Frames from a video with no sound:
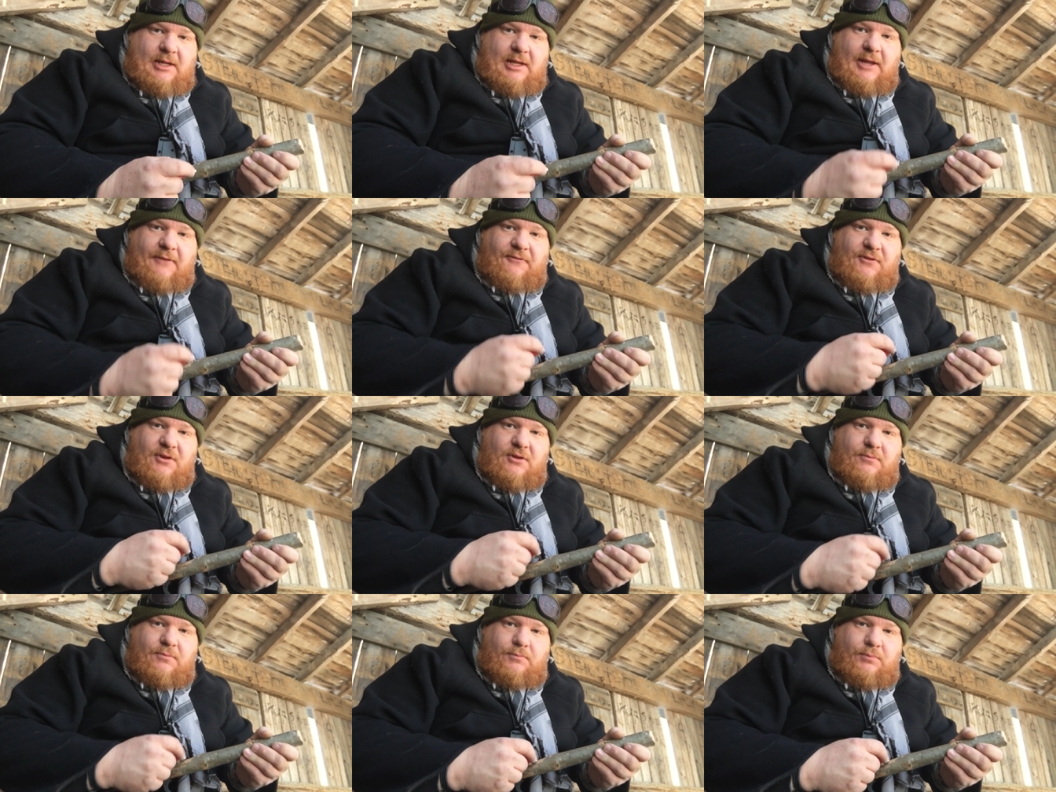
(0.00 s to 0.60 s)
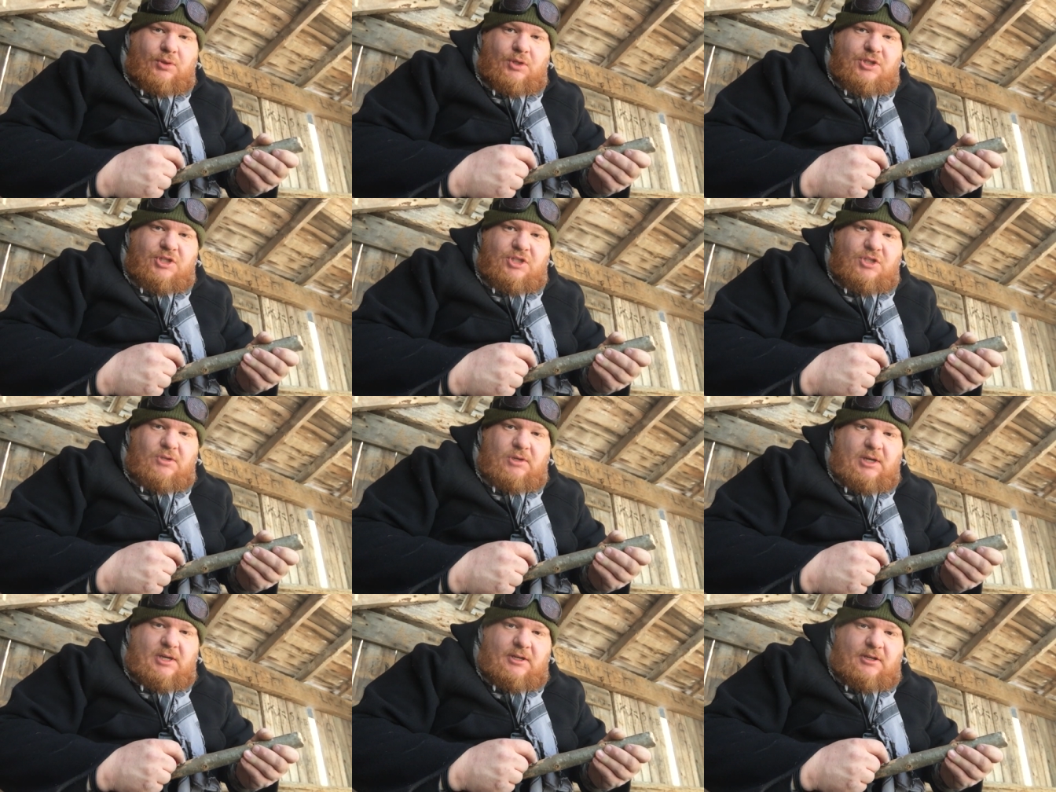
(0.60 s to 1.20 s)
If you push
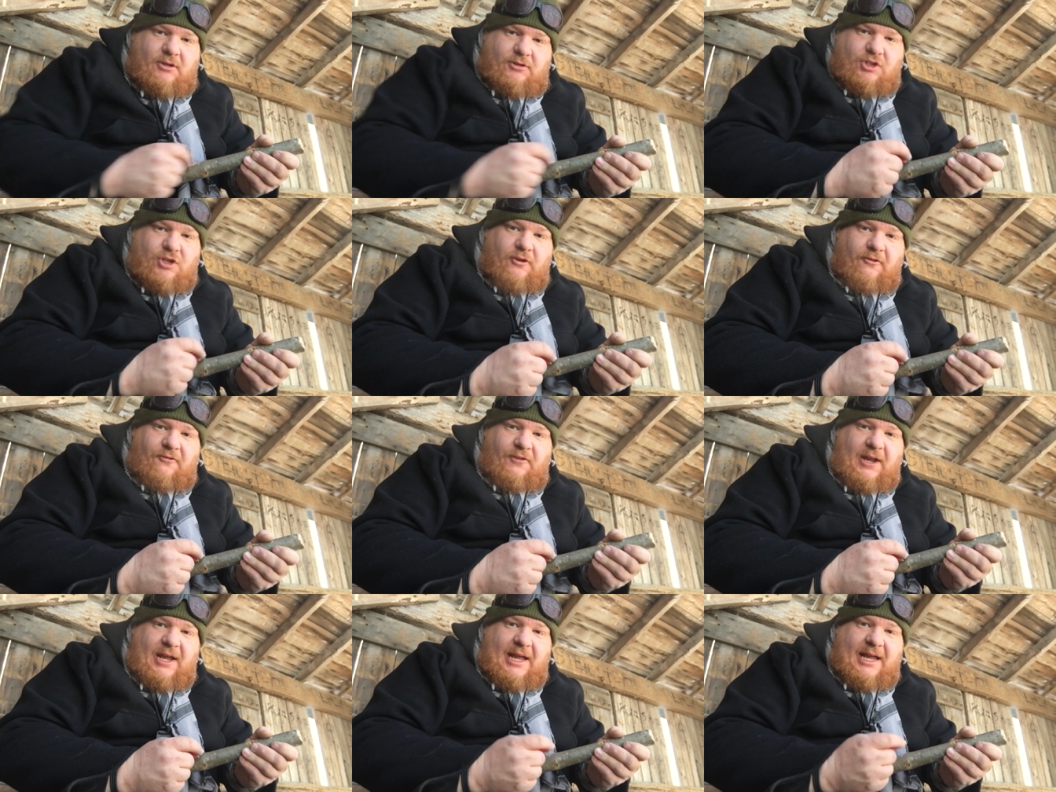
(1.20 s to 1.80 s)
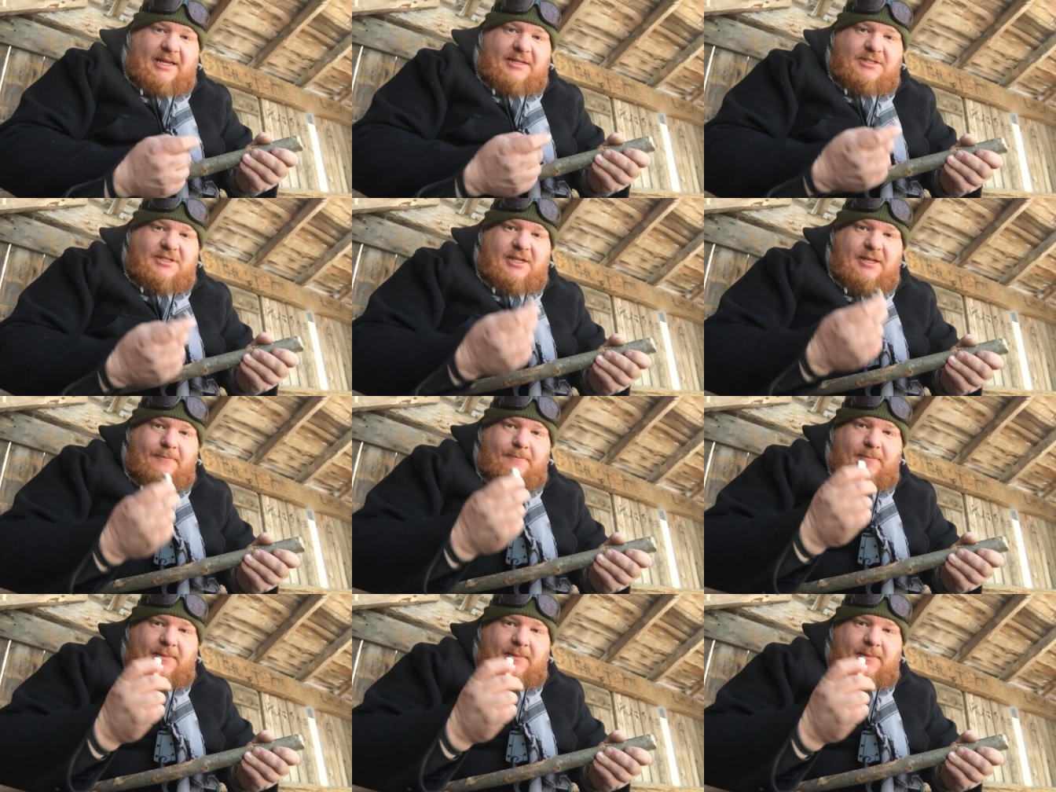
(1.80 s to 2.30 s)
too hard, go too fast,